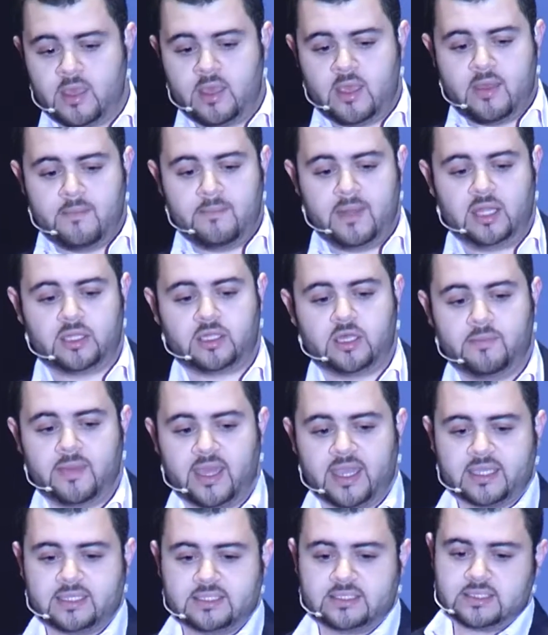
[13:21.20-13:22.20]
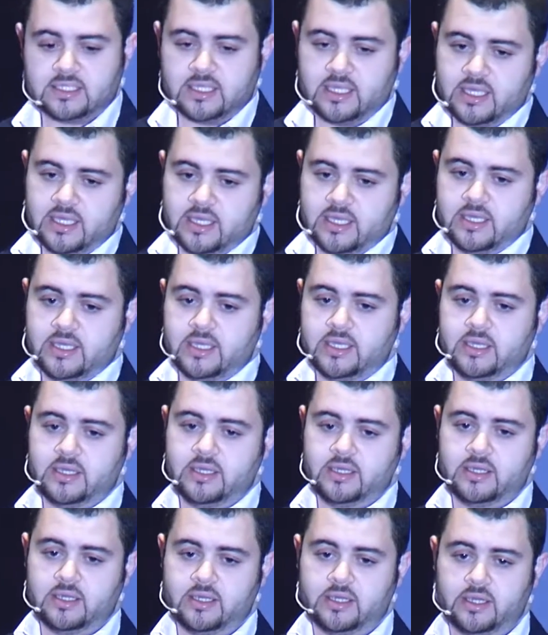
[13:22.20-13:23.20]
Malcolm X
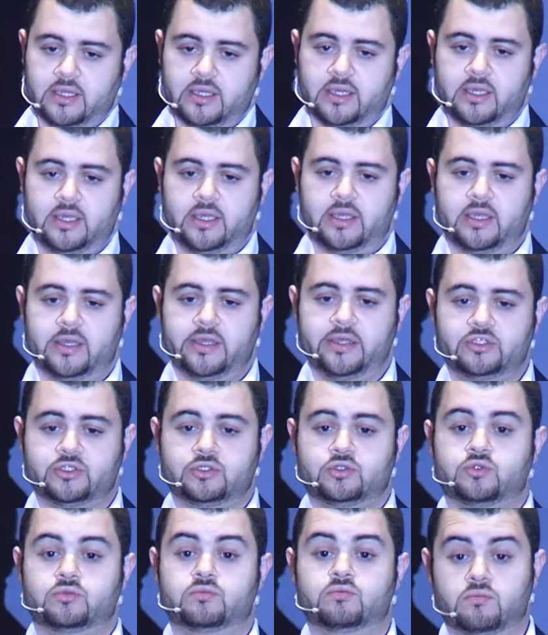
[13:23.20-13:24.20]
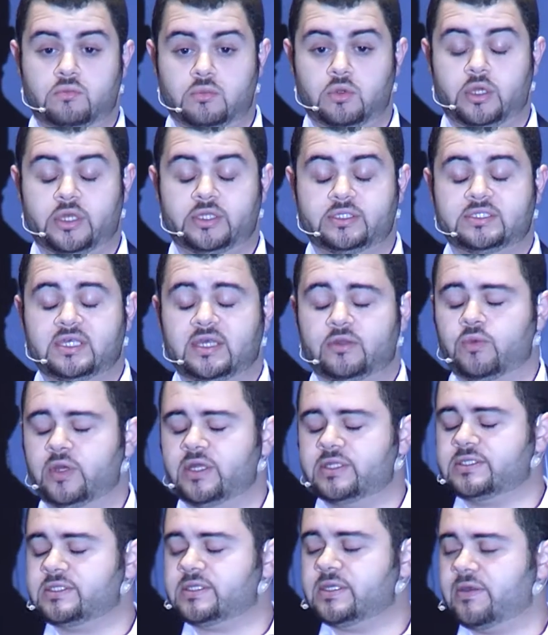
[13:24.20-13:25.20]
uh, had, had said
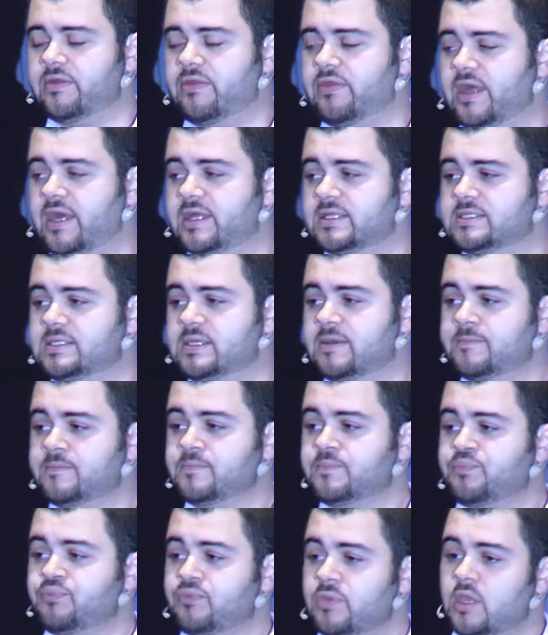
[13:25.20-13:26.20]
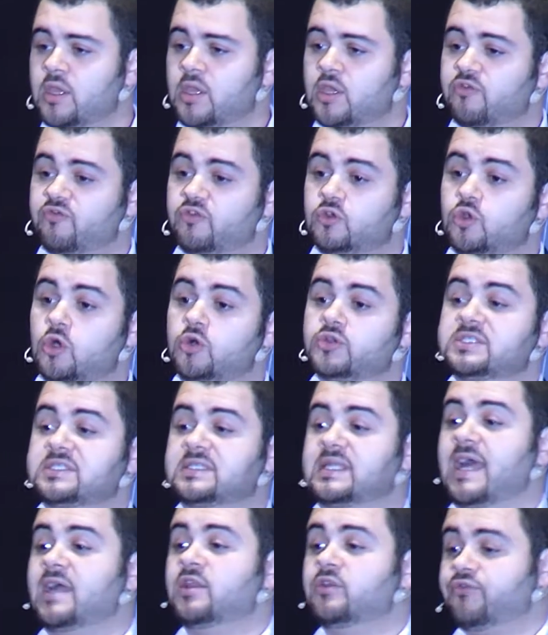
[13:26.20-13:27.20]
once that if you don't
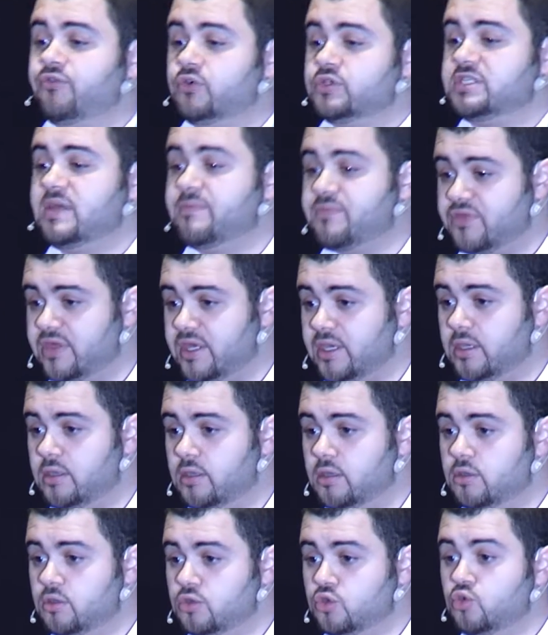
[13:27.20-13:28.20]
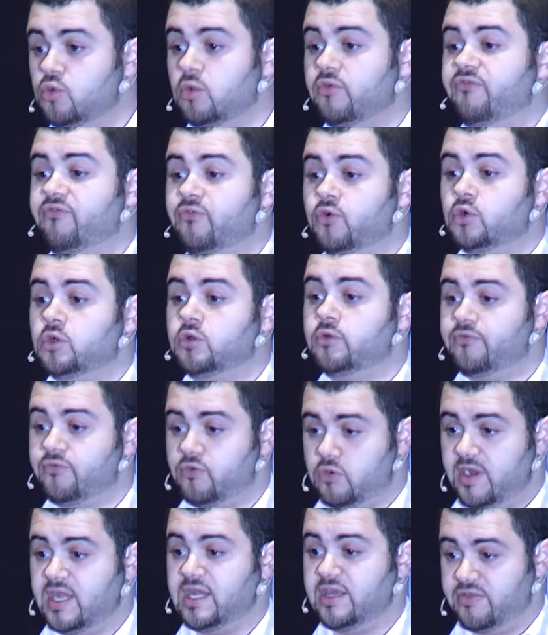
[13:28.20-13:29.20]
stand for something, you will fall
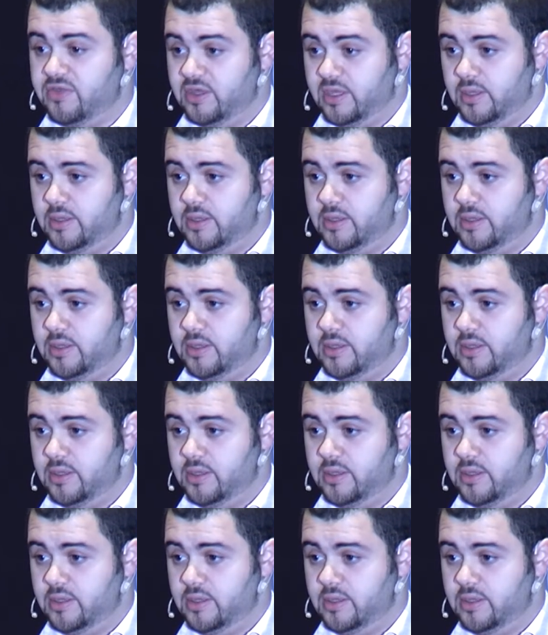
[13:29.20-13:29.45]
for anything.